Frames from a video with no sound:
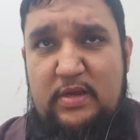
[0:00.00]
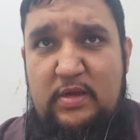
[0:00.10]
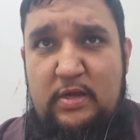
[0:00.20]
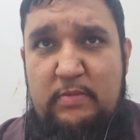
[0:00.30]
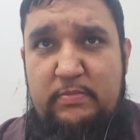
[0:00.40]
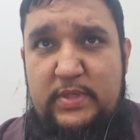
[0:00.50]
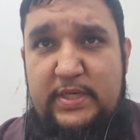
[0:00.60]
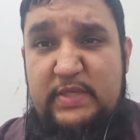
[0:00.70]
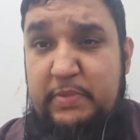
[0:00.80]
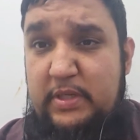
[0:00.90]
It
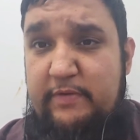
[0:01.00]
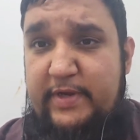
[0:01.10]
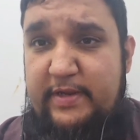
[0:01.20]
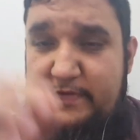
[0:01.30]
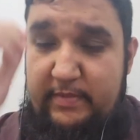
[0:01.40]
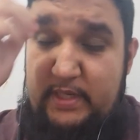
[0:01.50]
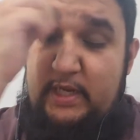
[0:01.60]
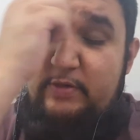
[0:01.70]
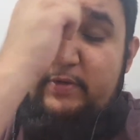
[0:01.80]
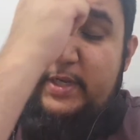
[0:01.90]
is blurry for me.
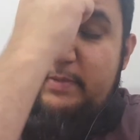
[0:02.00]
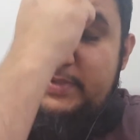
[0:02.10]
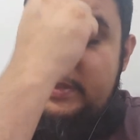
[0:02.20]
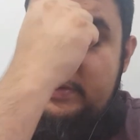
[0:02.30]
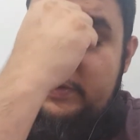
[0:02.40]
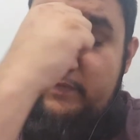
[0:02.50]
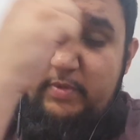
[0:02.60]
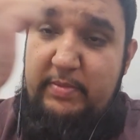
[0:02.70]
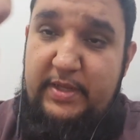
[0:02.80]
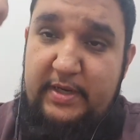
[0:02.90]
I do
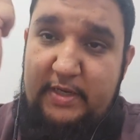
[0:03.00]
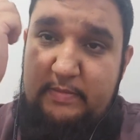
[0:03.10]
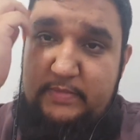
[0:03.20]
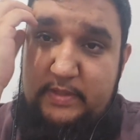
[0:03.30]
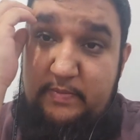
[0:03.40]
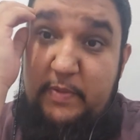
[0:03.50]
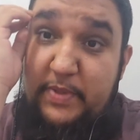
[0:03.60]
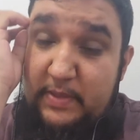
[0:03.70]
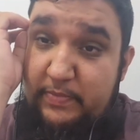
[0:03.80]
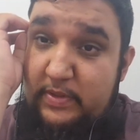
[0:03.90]
remember the names of the
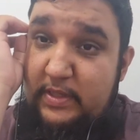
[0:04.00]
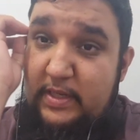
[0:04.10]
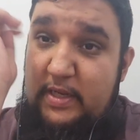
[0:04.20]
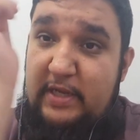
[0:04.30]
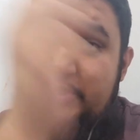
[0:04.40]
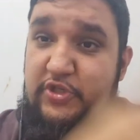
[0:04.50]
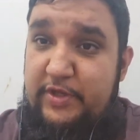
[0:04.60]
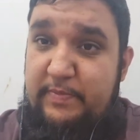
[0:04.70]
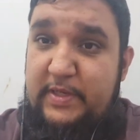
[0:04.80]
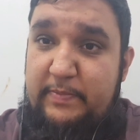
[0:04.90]
people there. I enjoy
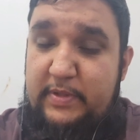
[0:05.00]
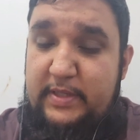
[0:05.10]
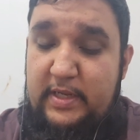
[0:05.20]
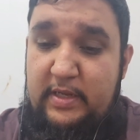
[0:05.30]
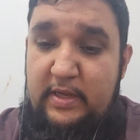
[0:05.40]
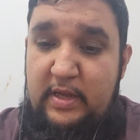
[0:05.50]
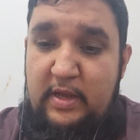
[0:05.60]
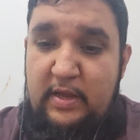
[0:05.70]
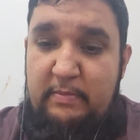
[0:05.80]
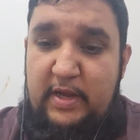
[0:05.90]
the people there.
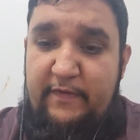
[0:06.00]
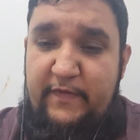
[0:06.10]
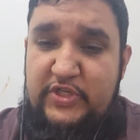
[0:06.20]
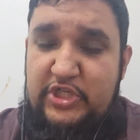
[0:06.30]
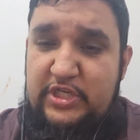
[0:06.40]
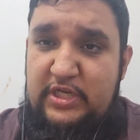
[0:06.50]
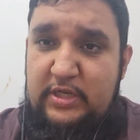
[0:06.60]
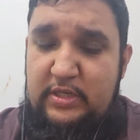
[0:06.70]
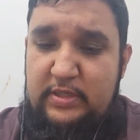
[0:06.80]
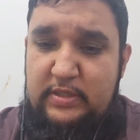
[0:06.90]
My first
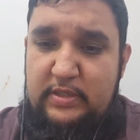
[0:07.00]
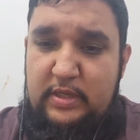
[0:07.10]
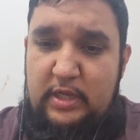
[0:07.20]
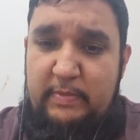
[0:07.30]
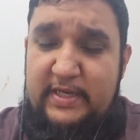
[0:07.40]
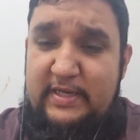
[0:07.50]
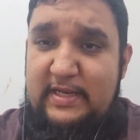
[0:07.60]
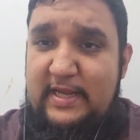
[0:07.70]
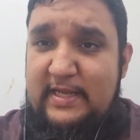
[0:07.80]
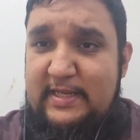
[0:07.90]
year, I did
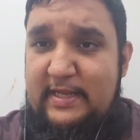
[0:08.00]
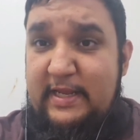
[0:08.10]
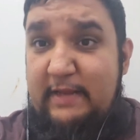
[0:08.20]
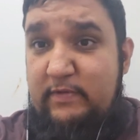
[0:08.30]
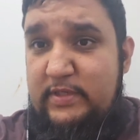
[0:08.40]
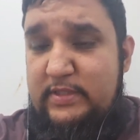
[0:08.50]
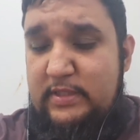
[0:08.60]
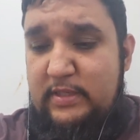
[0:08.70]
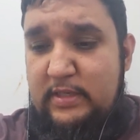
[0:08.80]
A-levels.